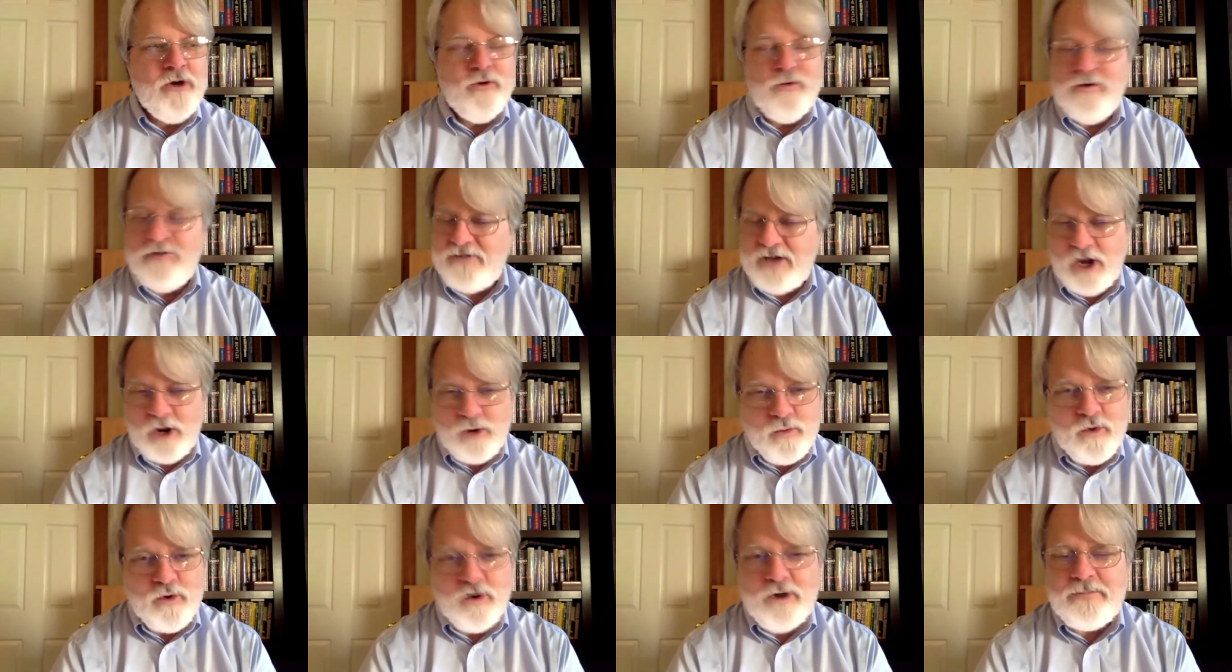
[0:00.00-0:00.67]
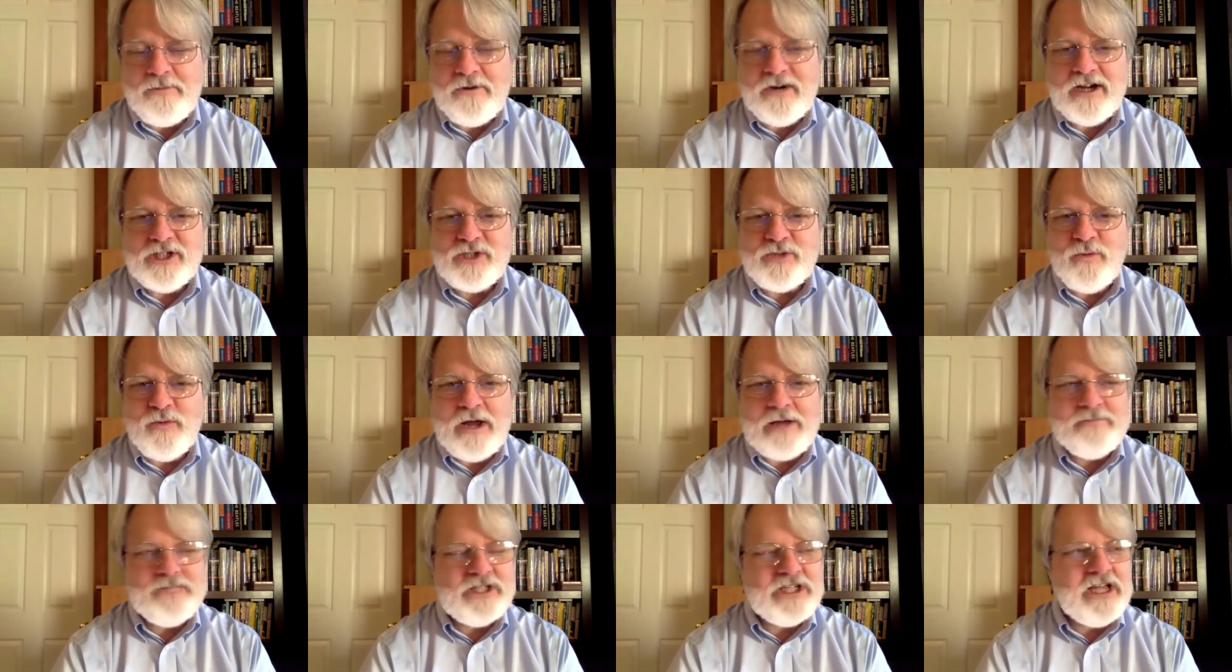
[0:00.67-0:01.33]
We've got a WordPress
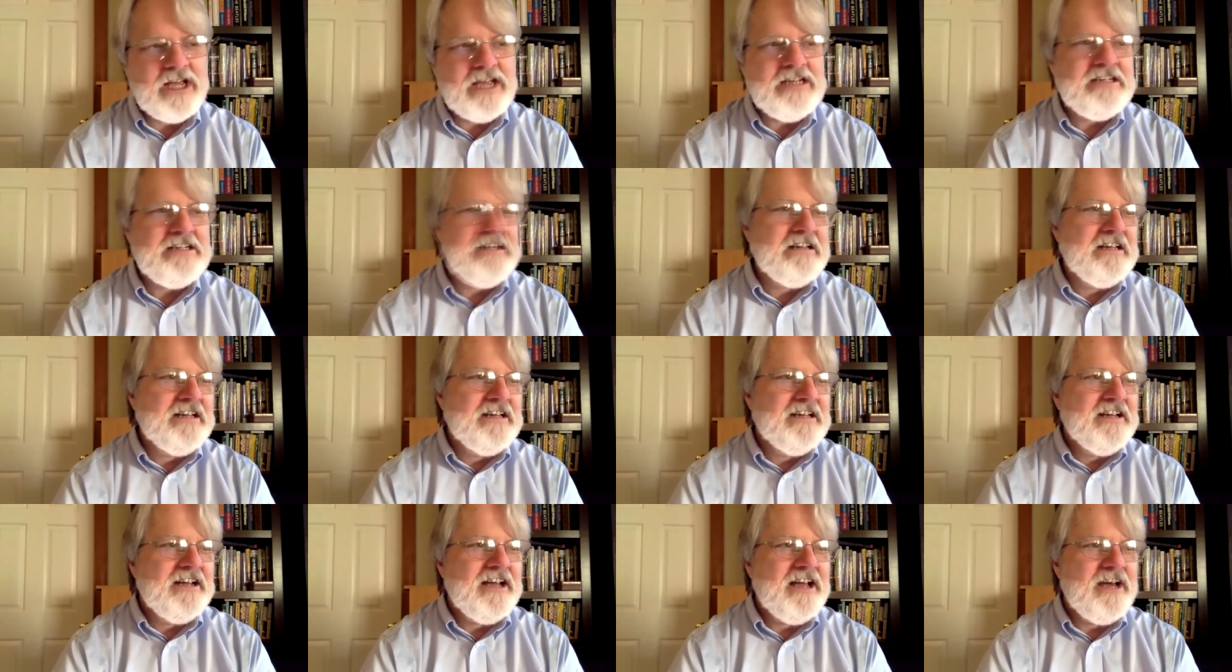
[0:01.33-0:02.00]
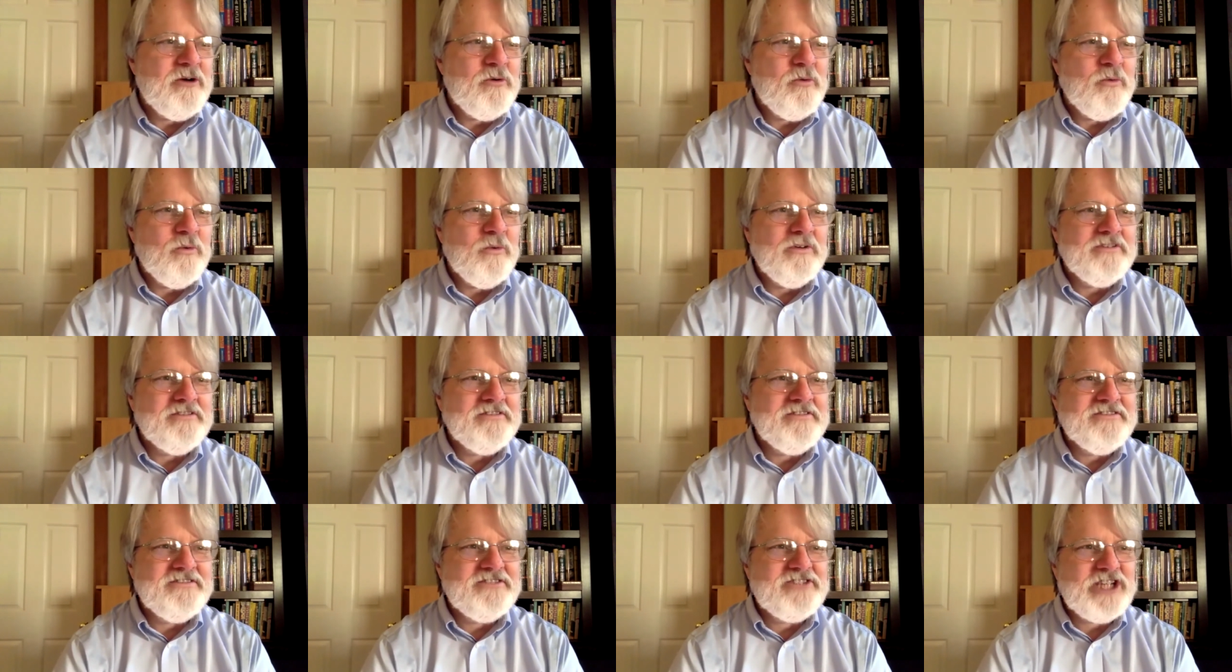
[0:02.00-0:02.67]
website.
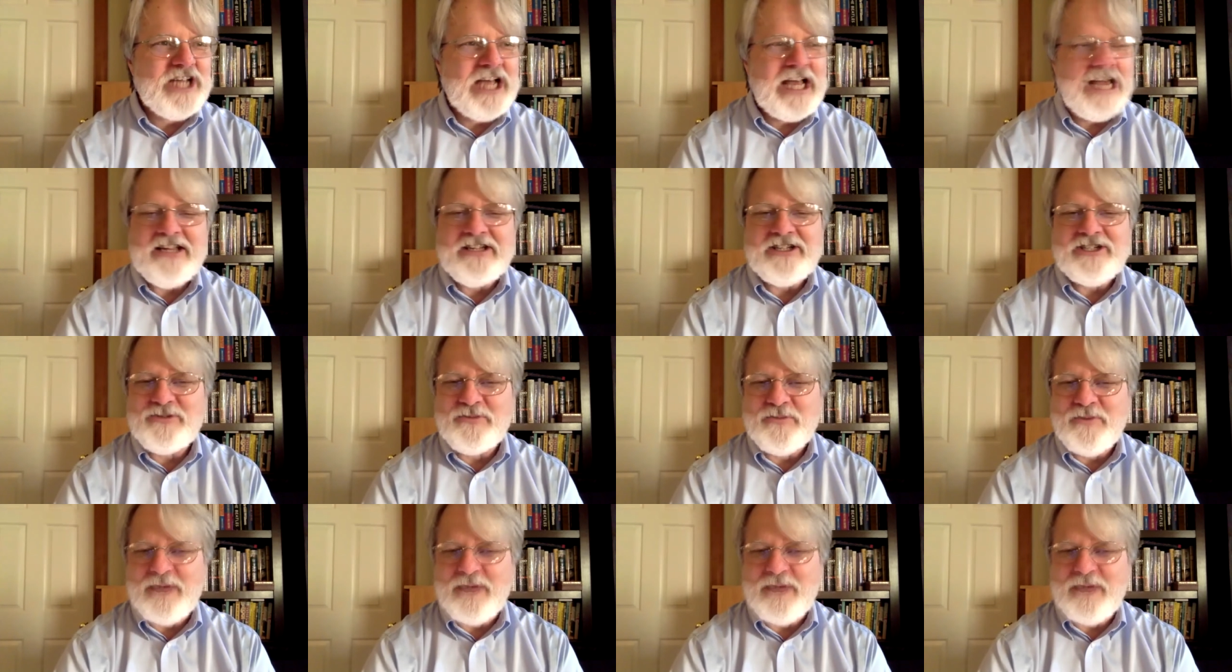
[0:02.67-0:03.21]
Tell us,